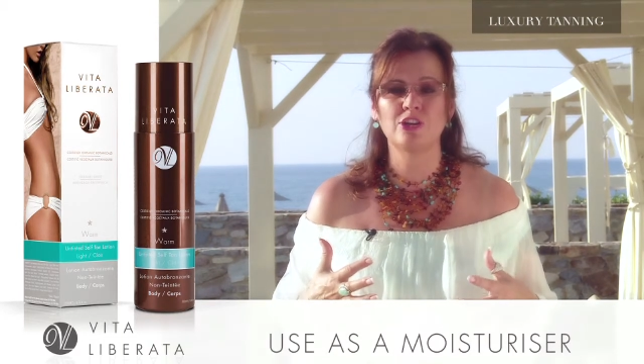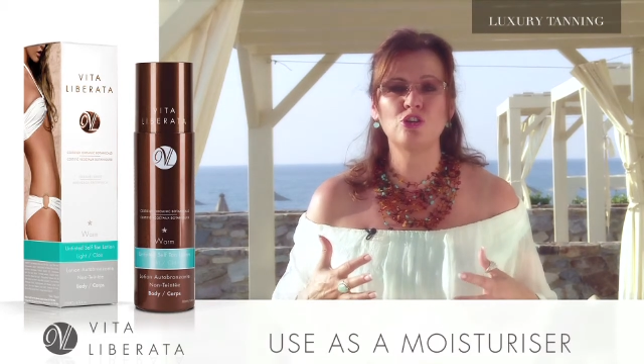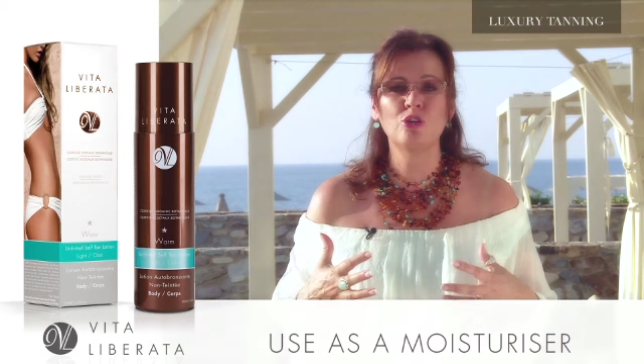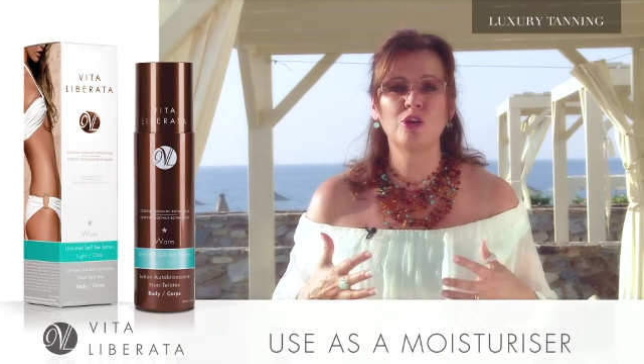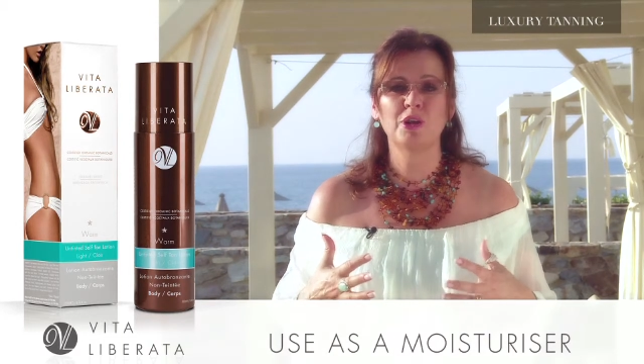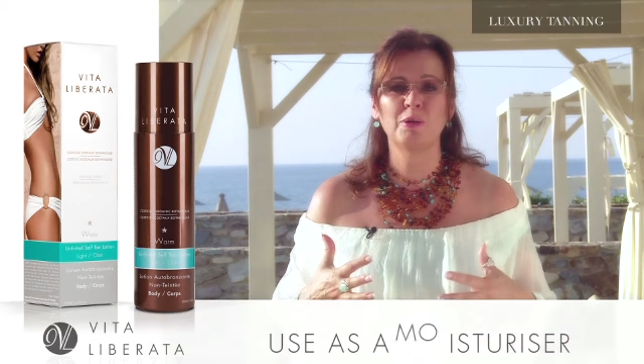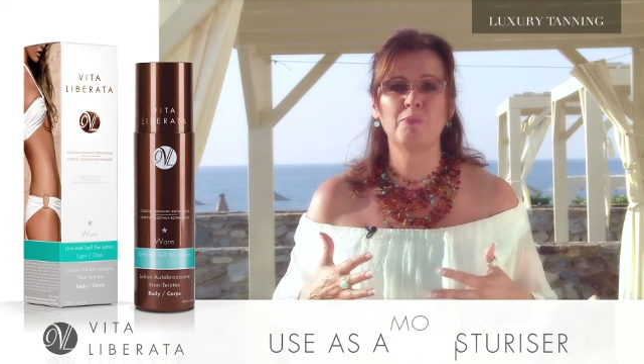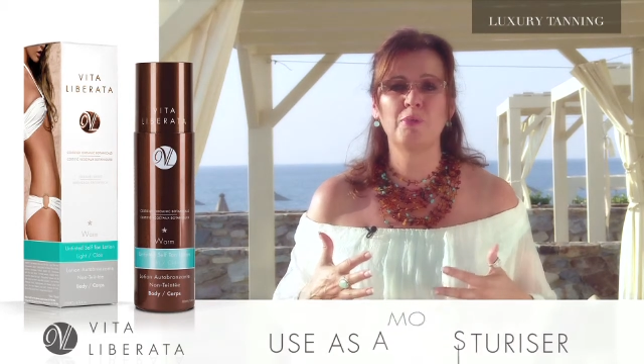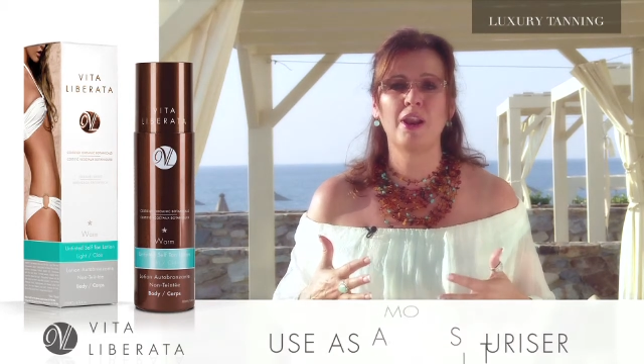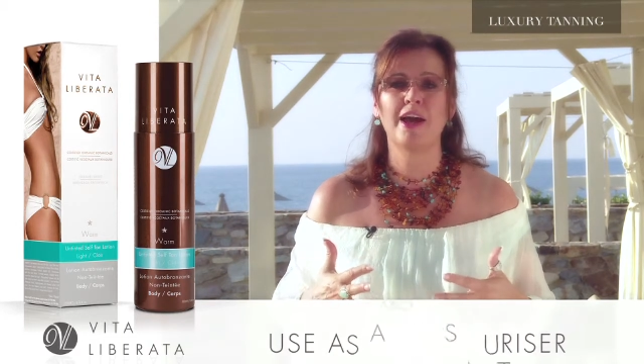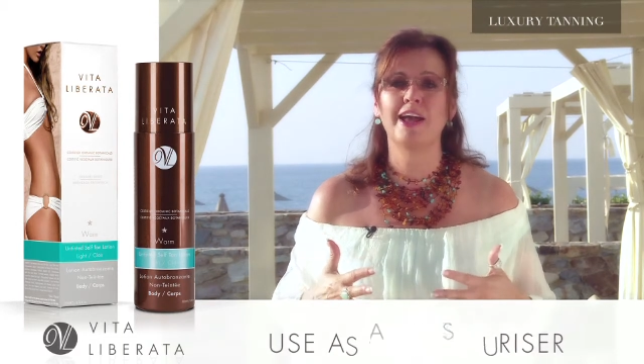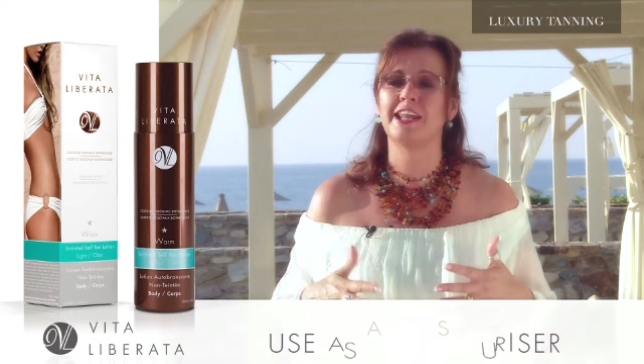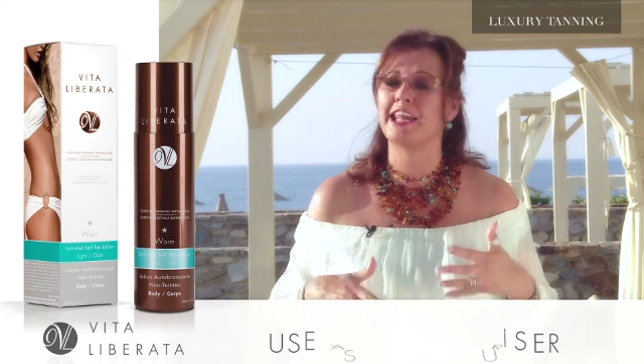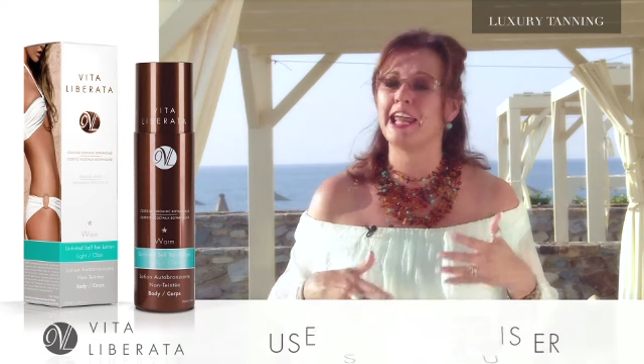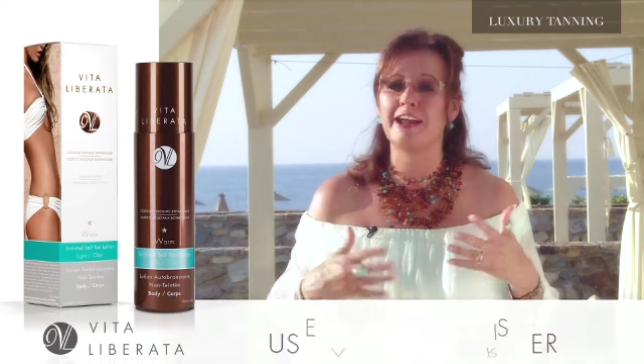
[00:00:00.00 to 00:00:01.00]
and you can
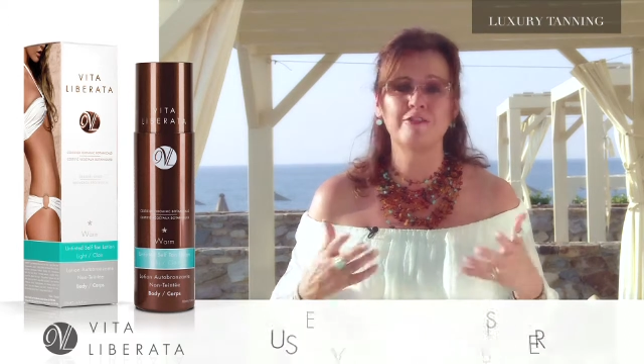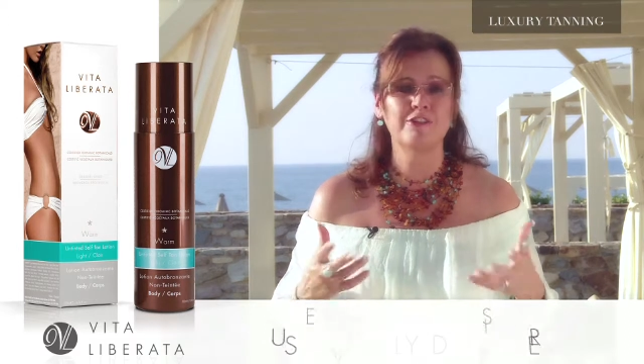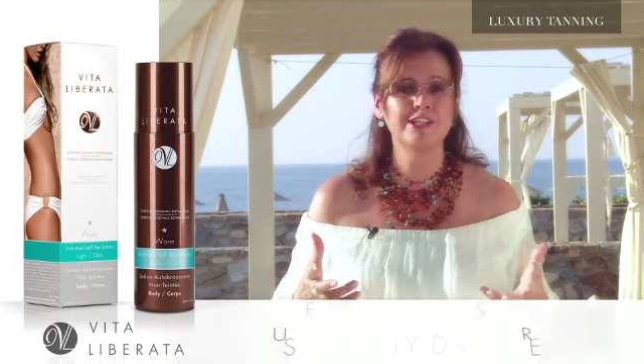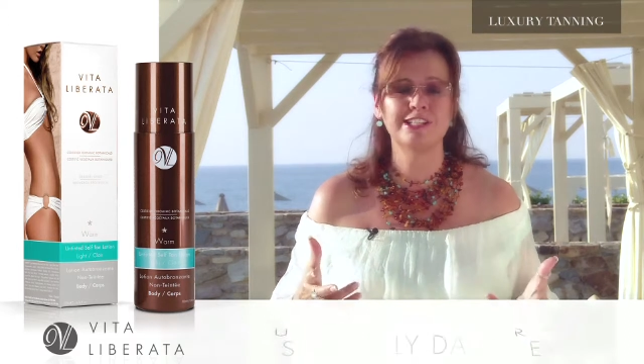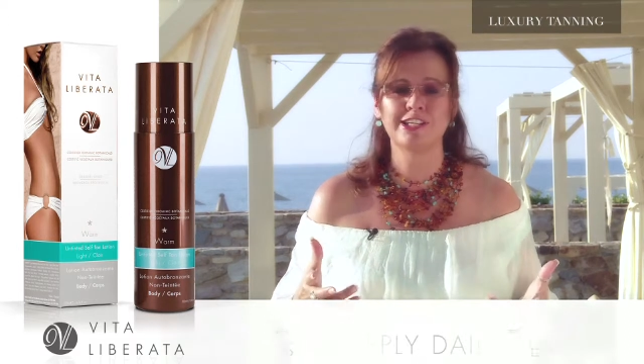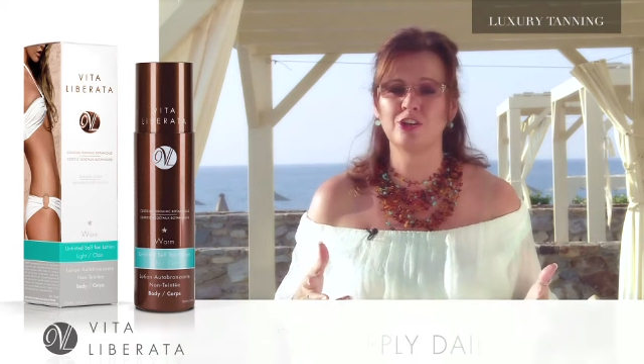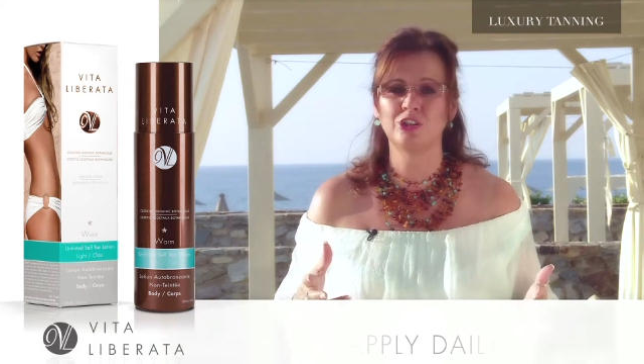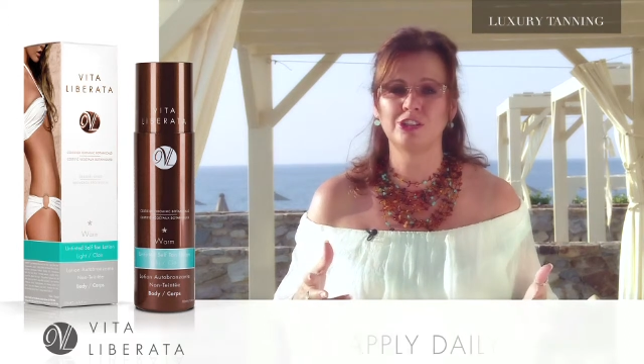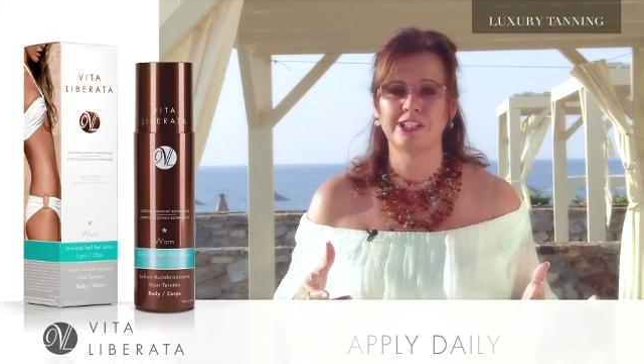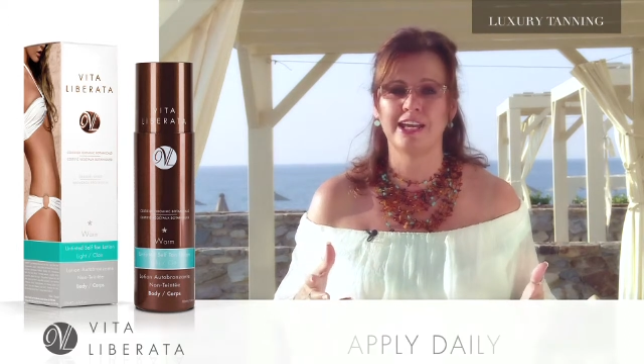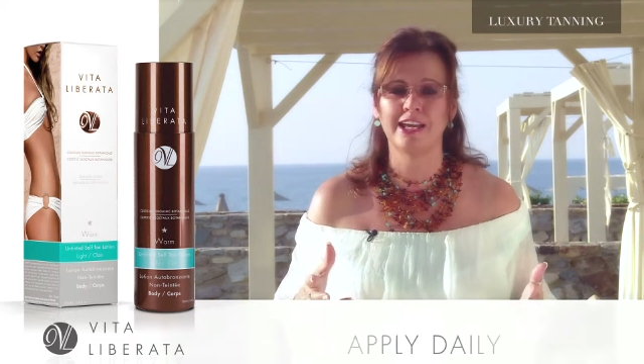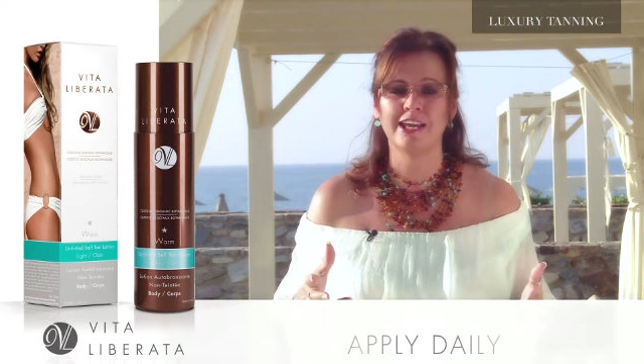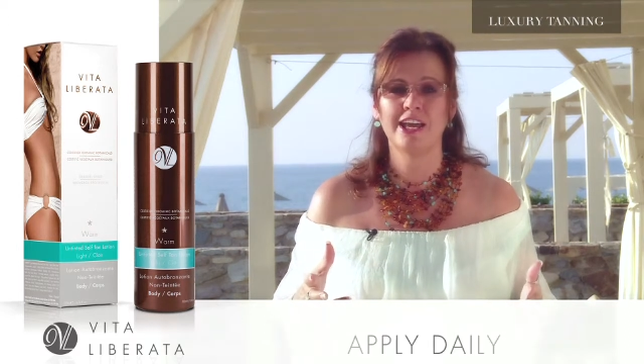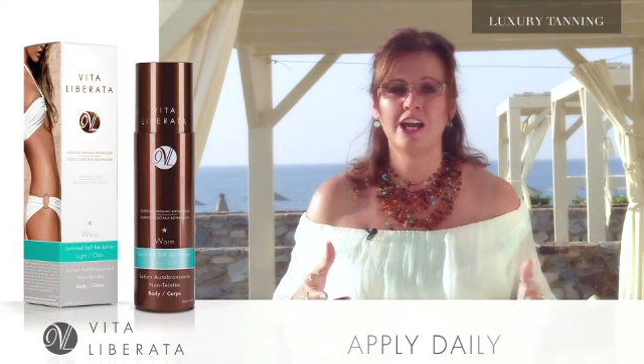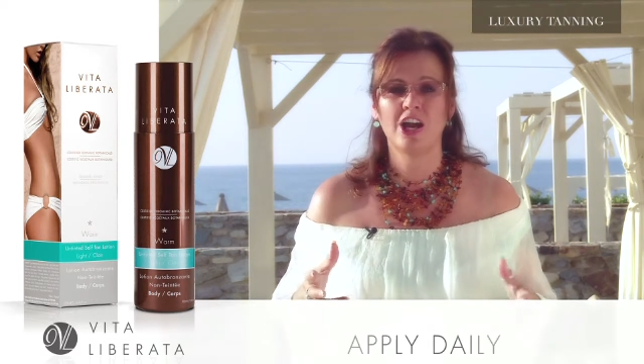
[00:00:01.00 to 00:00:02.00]
apply it every single
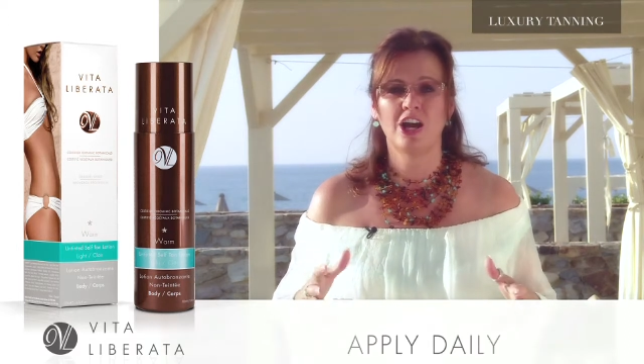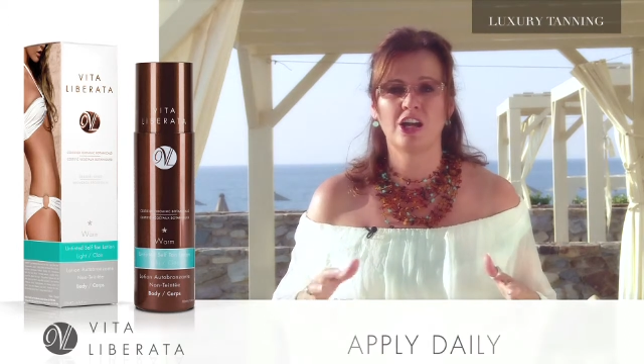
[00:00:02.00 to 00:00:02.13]
day